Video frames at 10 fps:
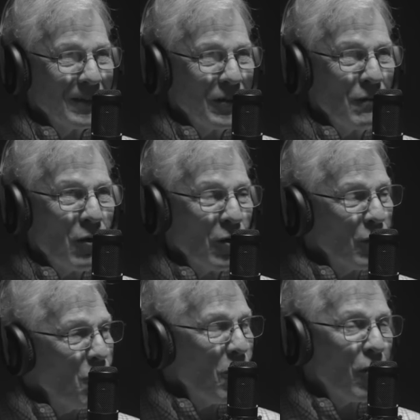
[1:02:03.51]
You've heard of the
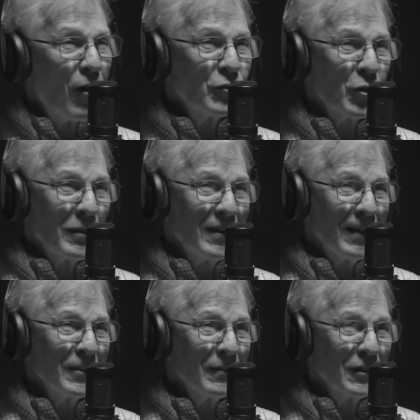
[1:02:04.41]
Warrant Officer
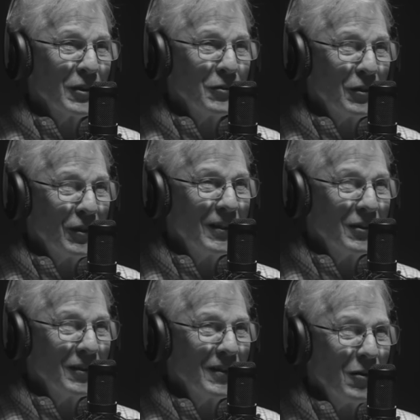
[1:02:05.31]
Protective
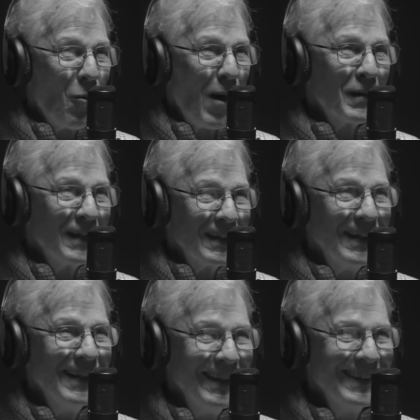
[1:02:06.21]
Association, the WAPA.
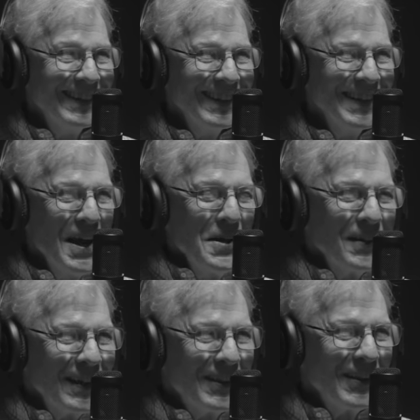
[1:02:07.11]

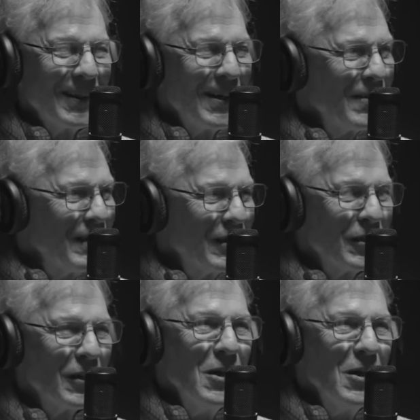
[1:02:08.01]
They took care of each other.